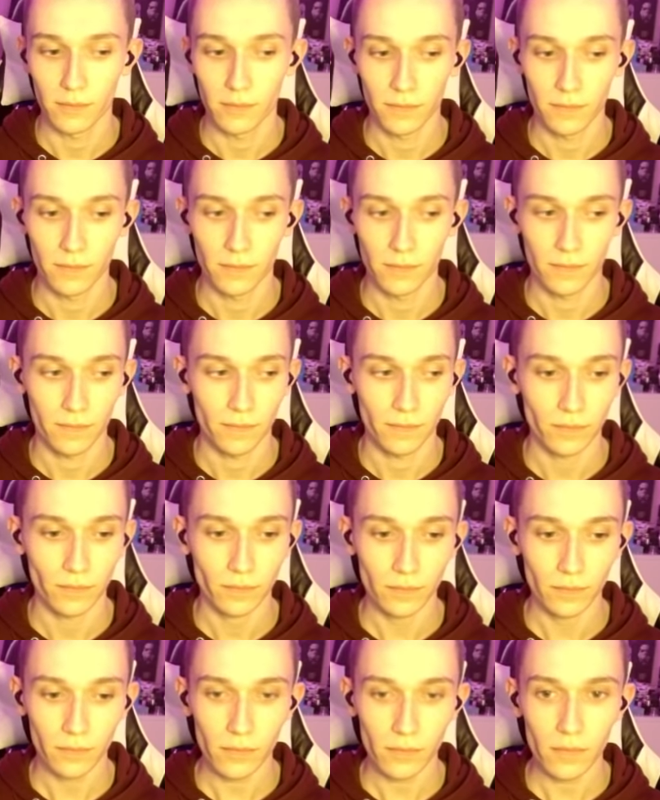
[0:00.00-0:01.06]

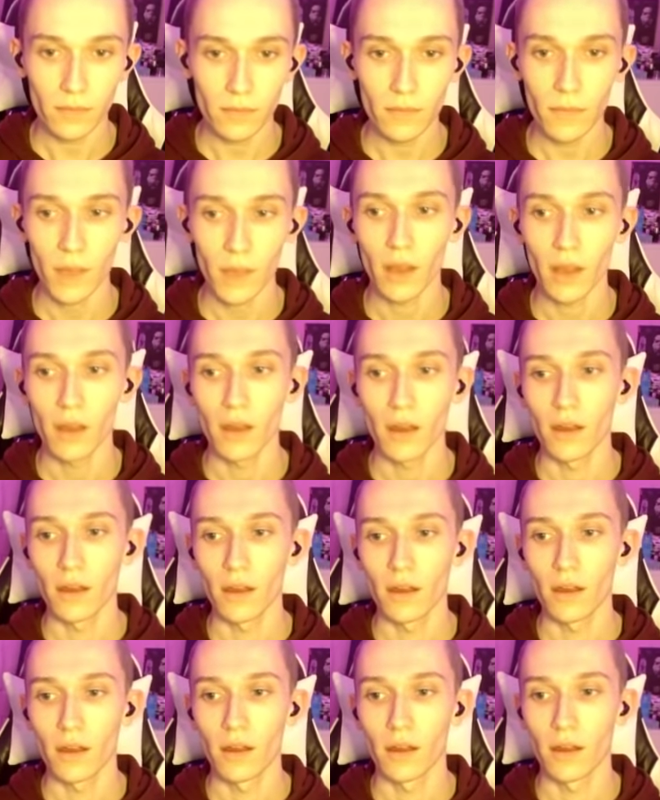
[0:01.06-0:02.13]

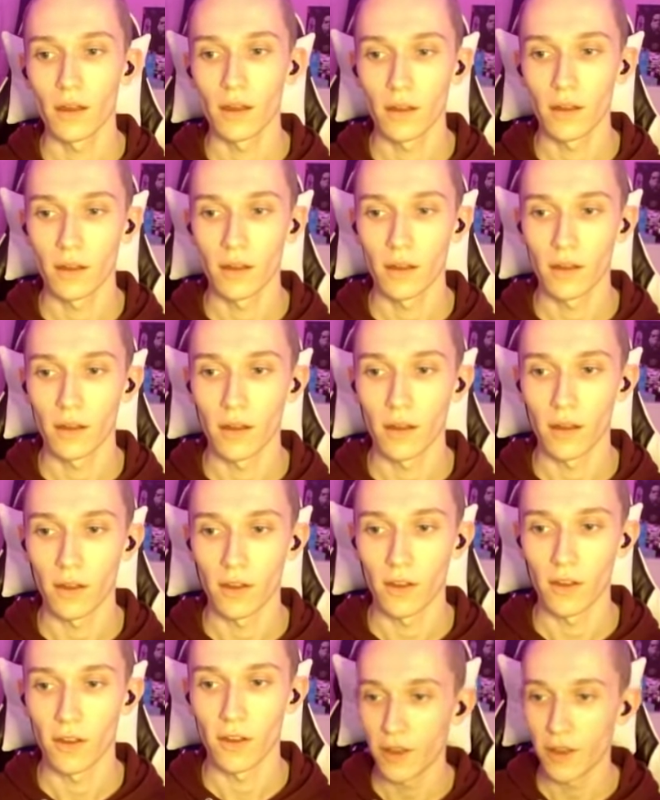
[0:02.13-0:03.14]
This person isn't speaking.